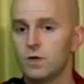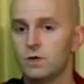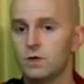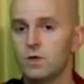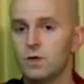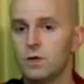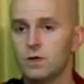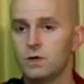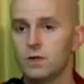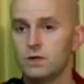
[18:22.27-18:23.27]
right, going
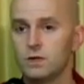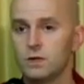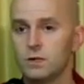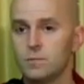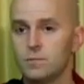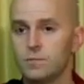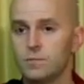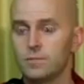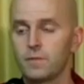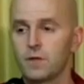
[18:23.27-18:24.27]
on at that time,
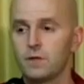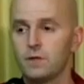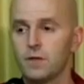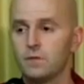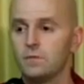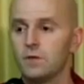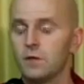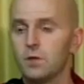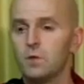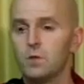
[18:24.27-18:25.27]
then
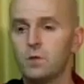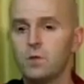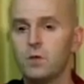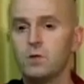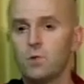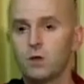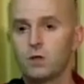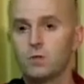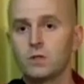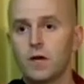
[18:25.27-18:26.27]
we don't
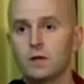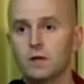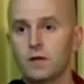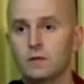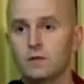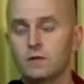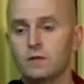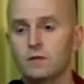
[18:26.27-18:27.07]
work to protect that.